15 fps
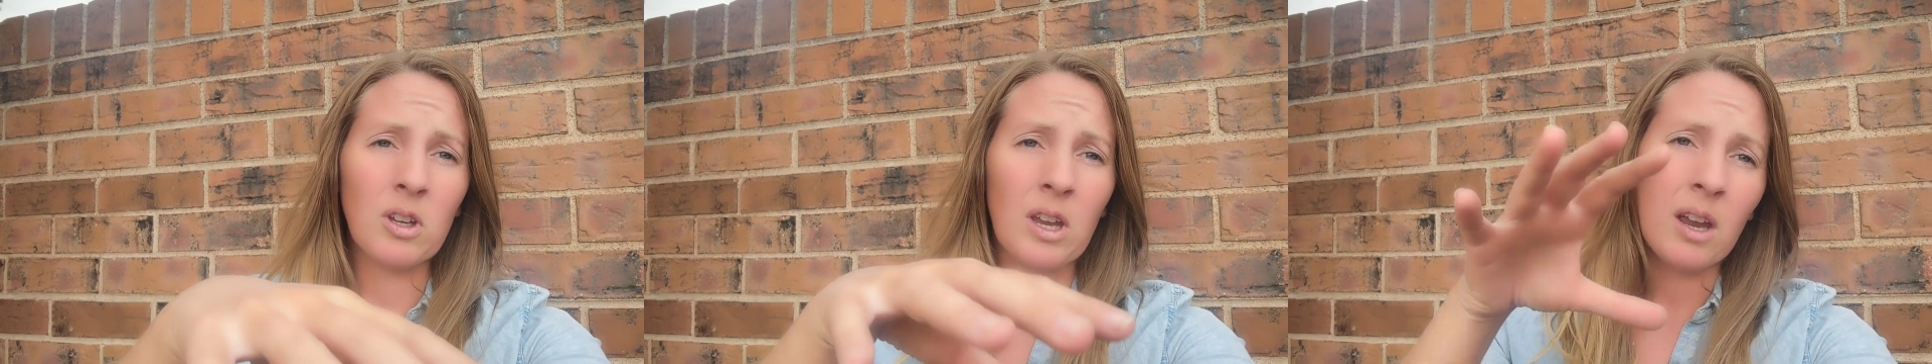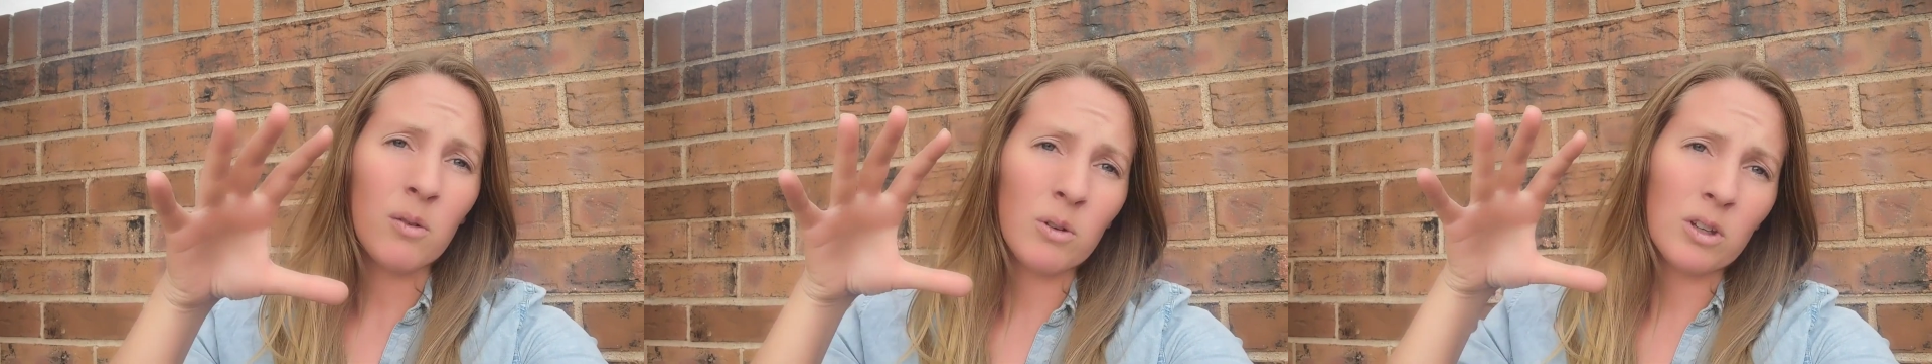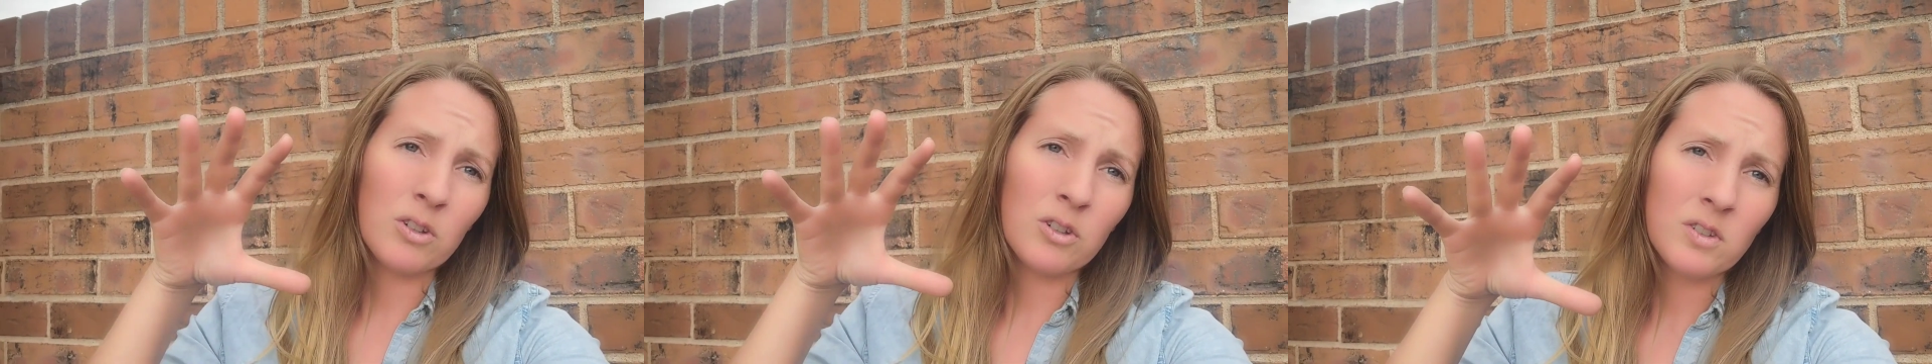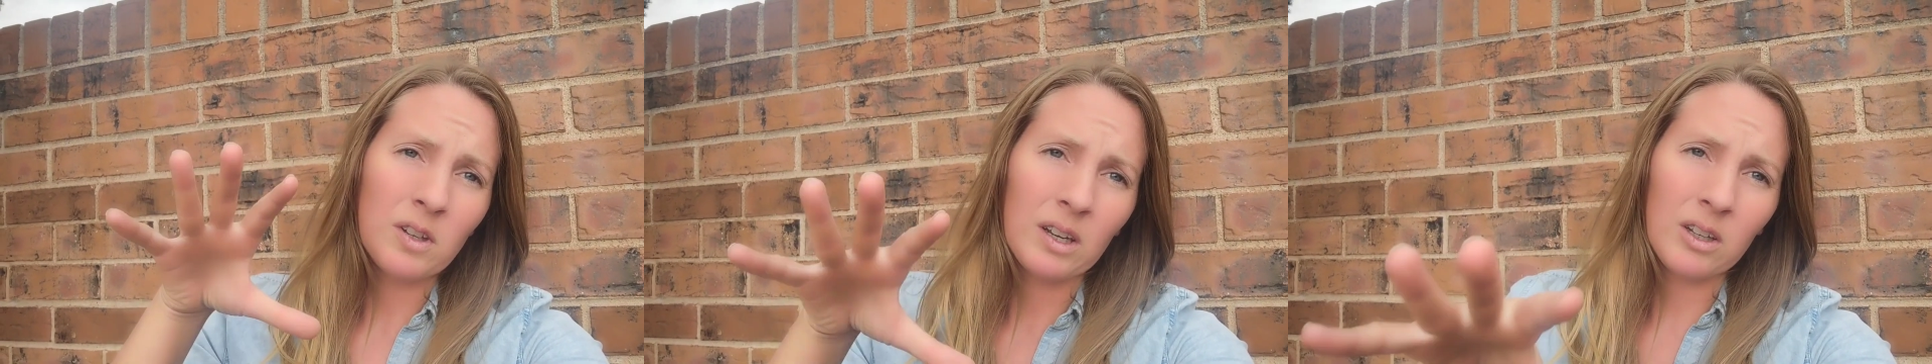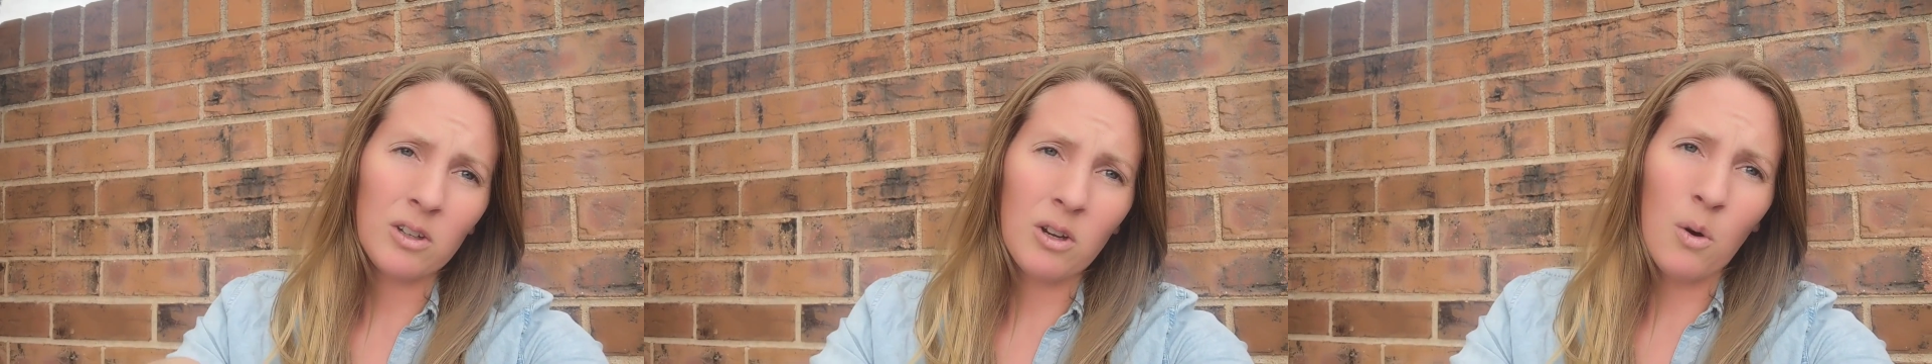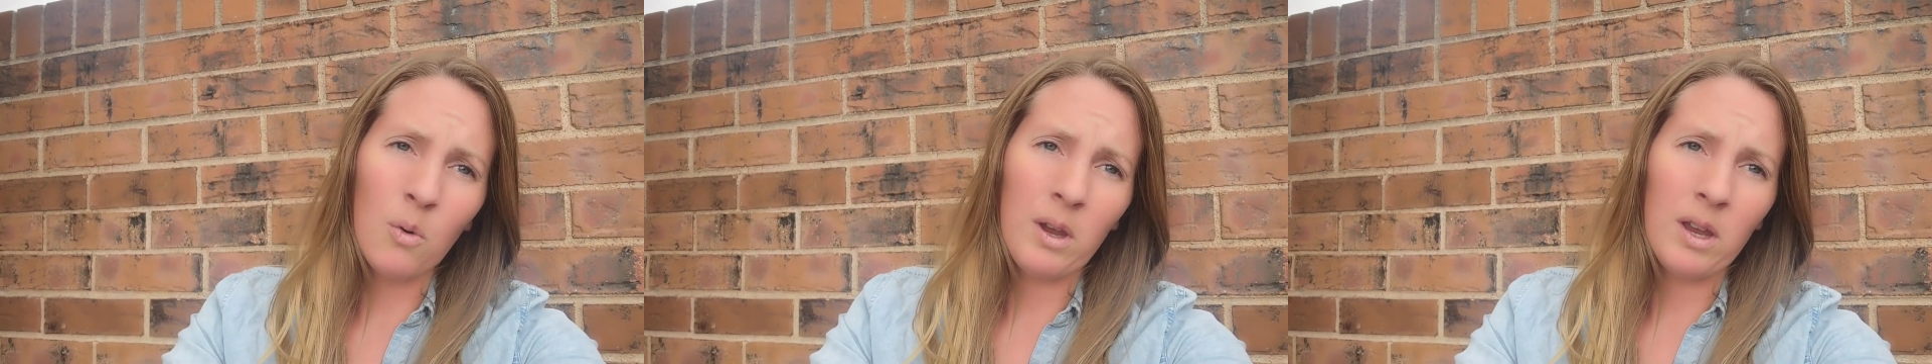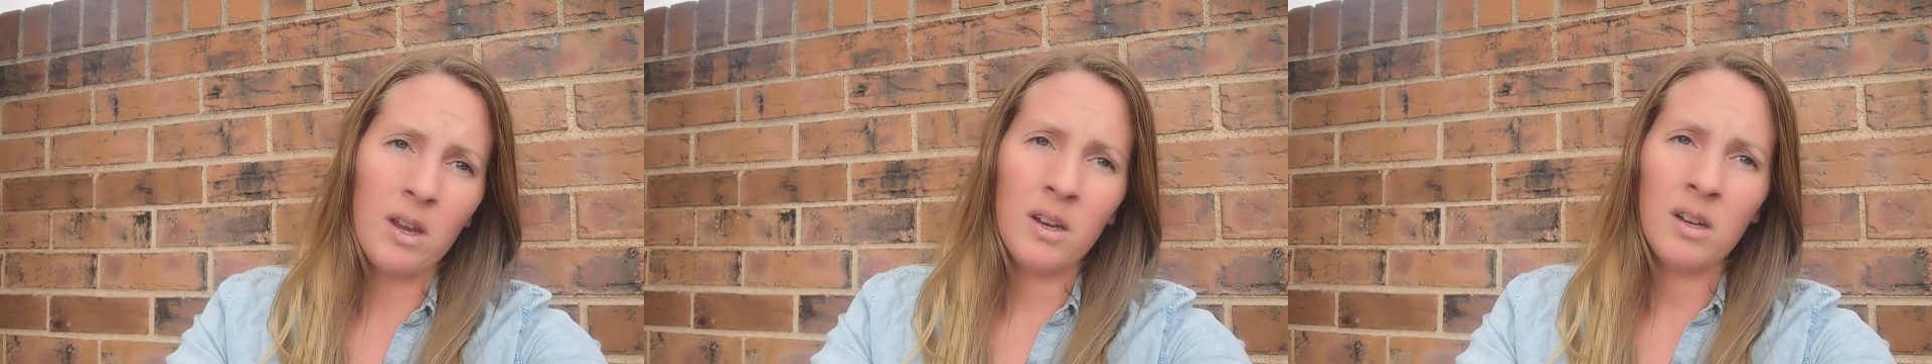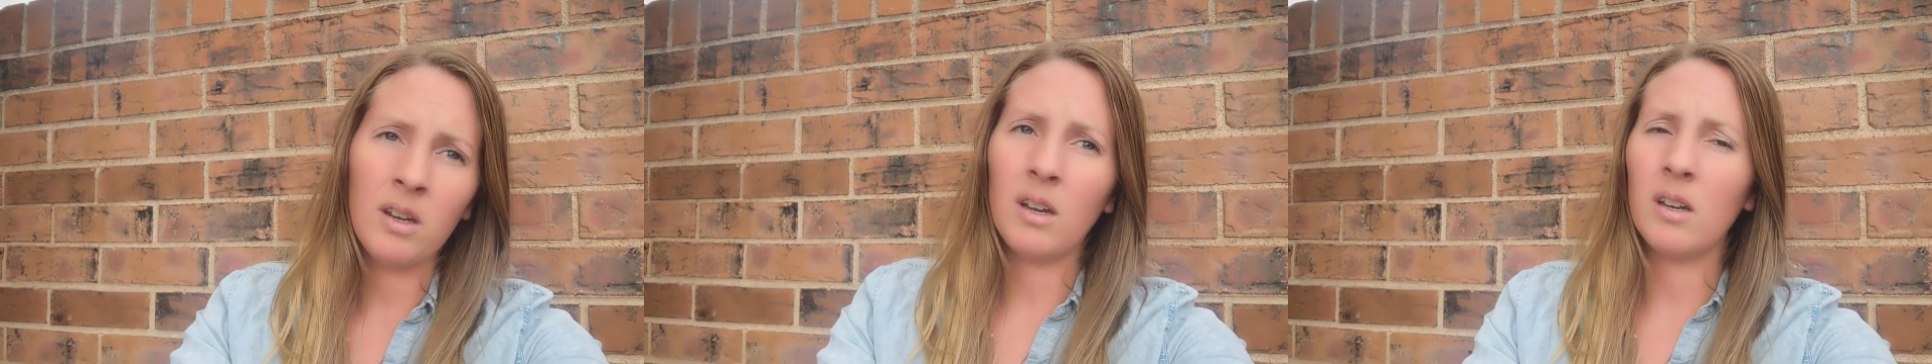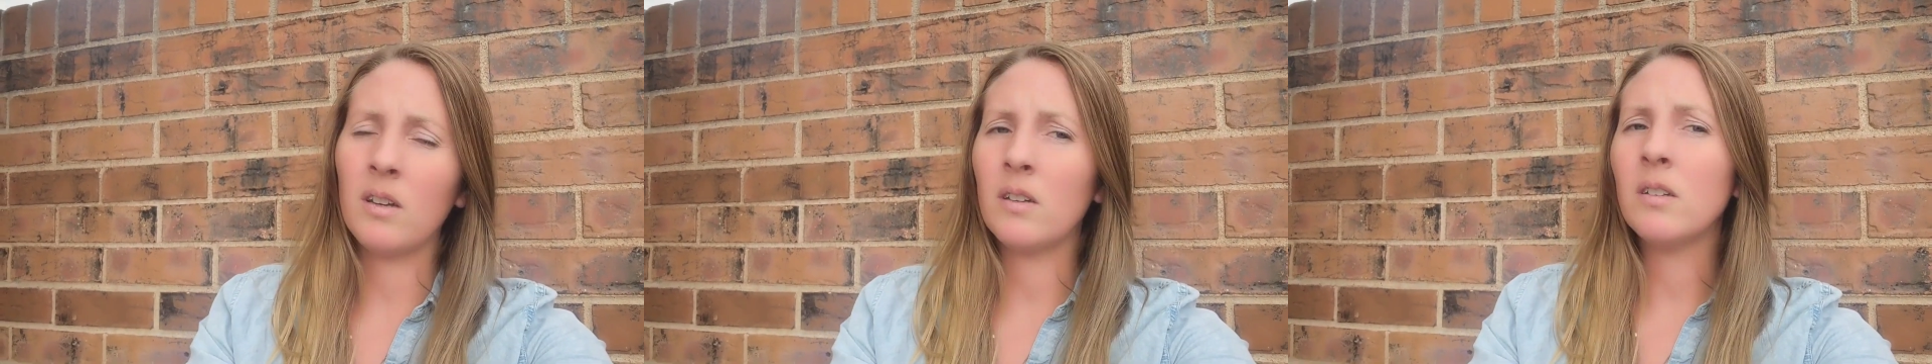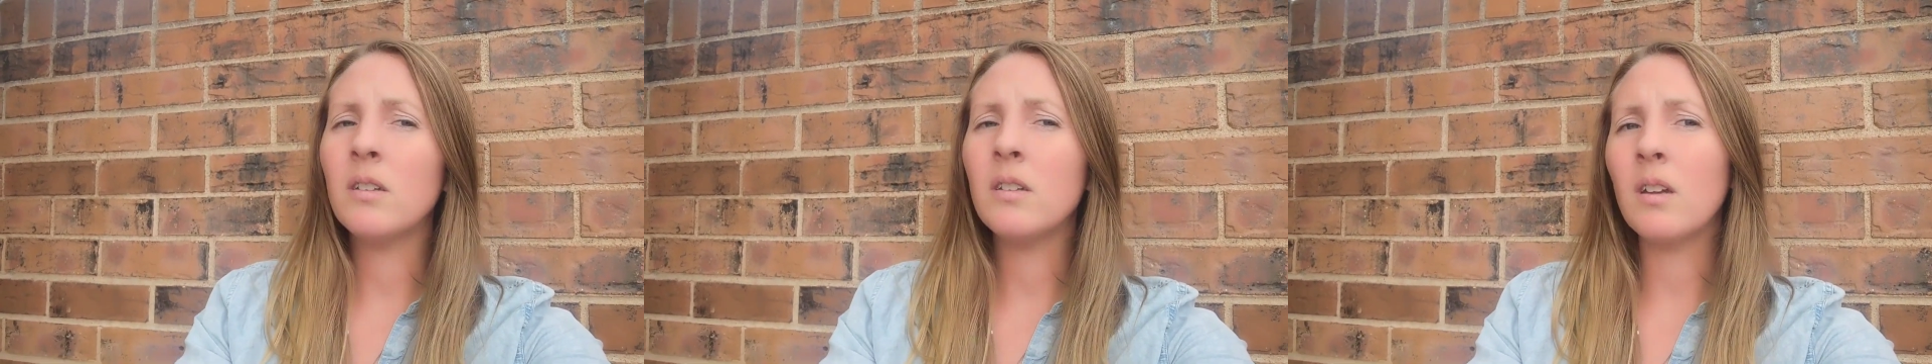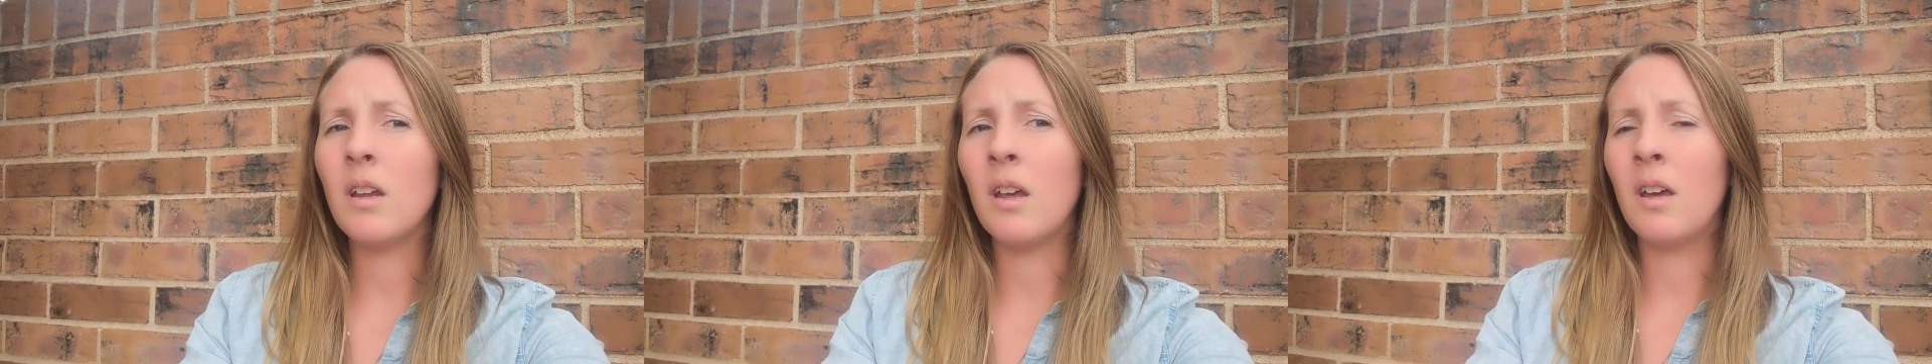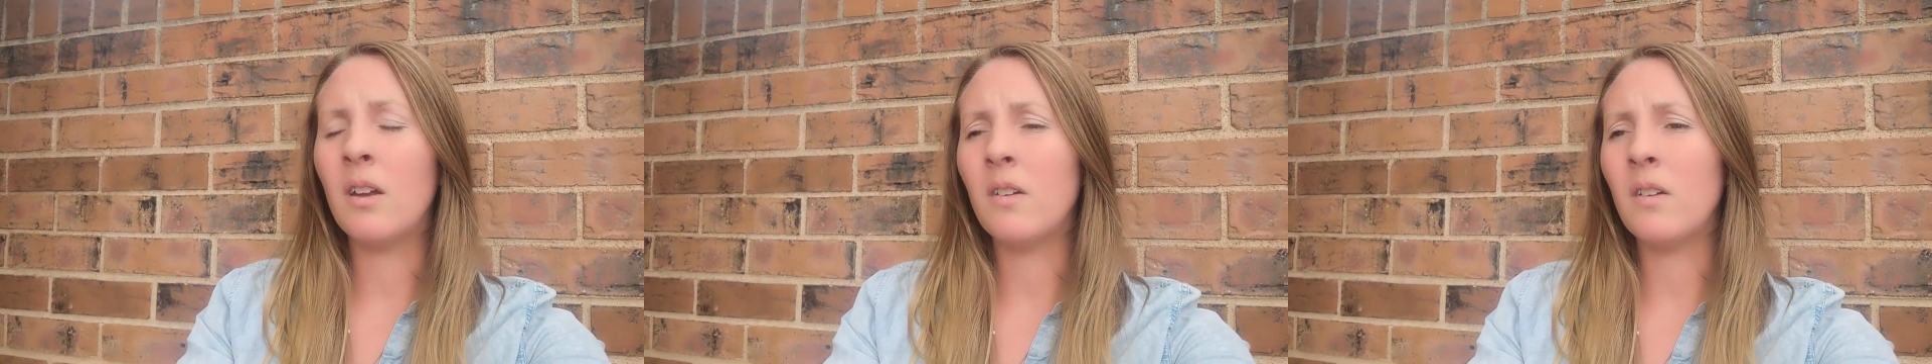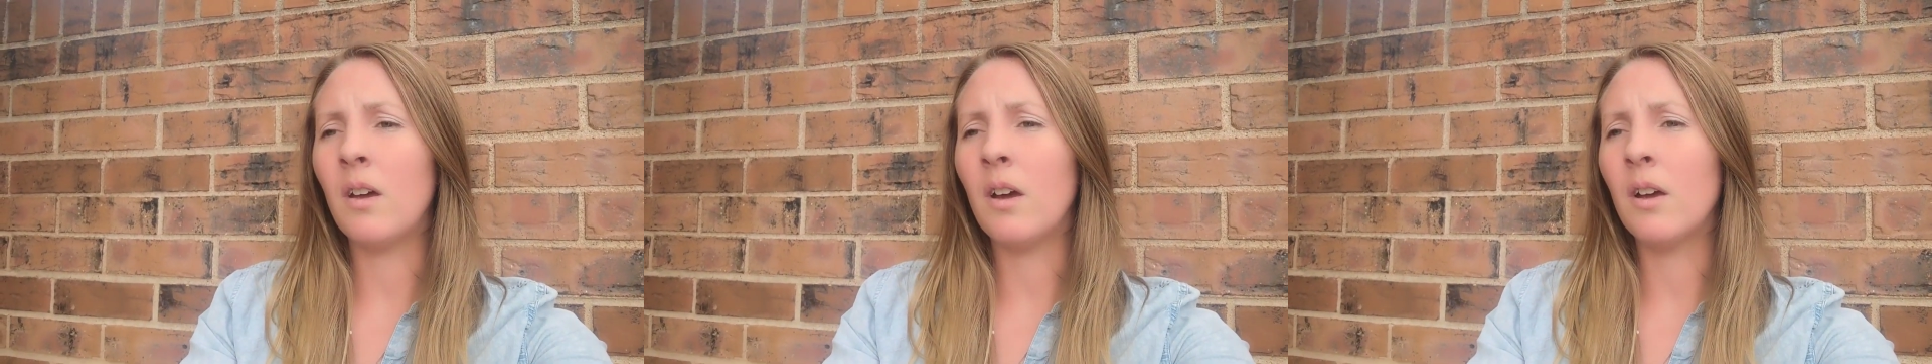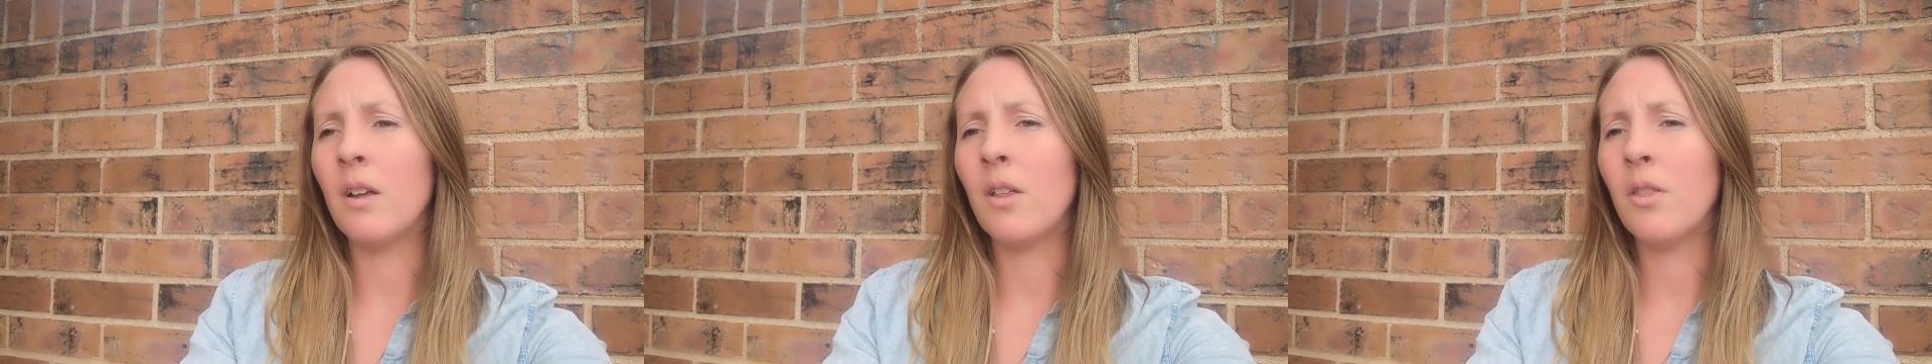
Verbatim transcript: can't really just like go in and and uh,